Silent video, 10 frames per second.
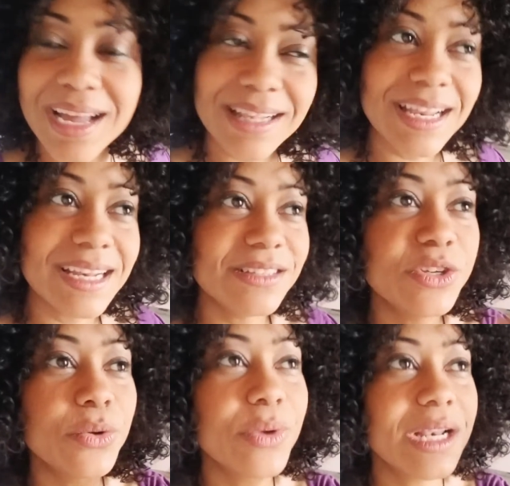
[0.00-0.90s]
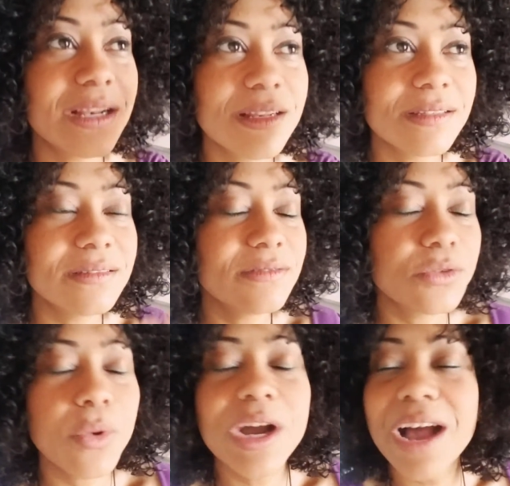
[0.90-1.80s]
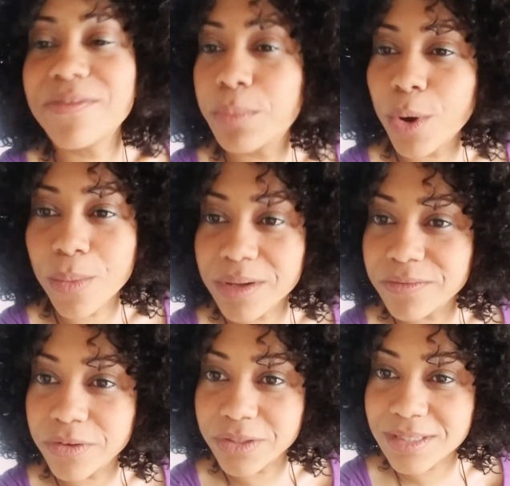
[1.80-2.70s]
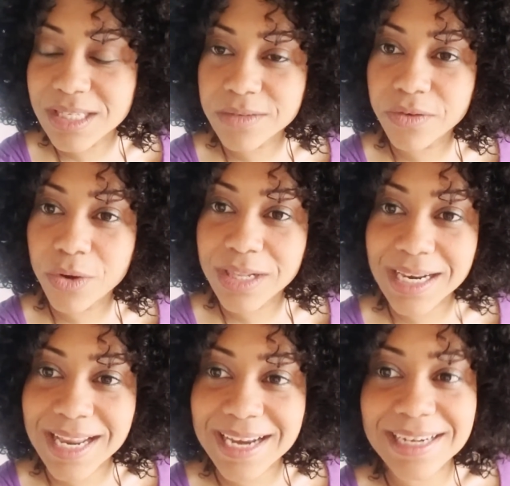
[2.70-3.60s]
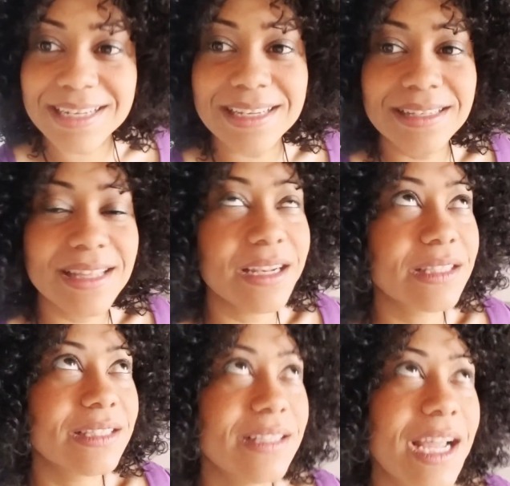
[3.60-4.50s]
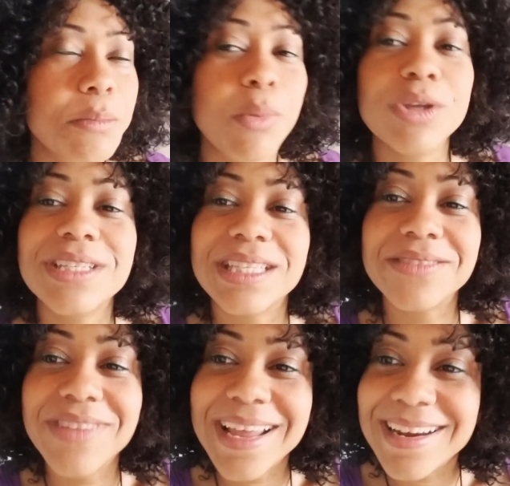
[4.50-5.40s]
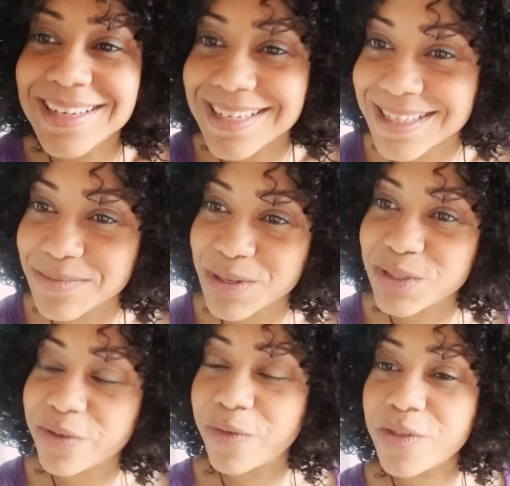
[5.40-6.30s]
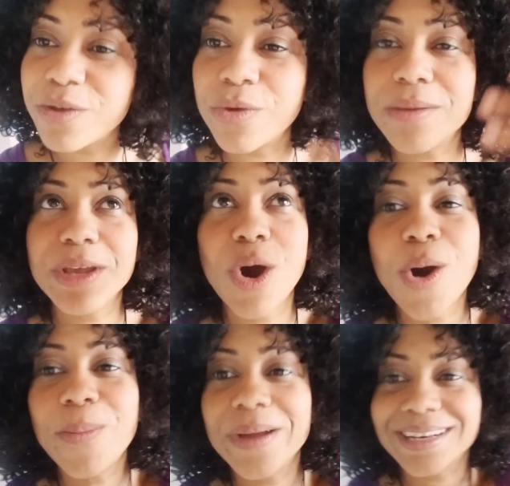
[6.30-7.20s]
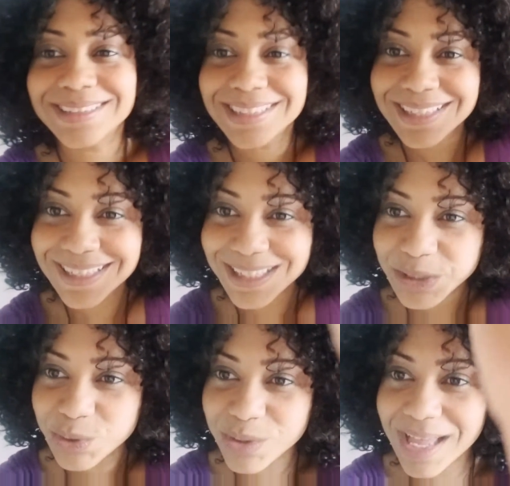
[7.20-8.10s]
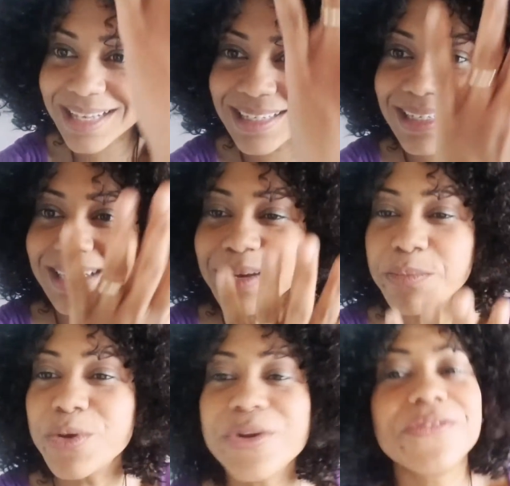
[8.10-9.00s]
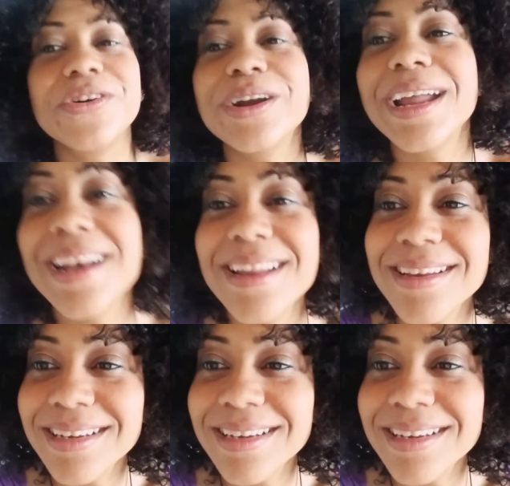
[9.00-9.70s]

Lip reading: and then you won't have problems to receive all that energies, that positive energies, because your body will be open to that beautiful energy.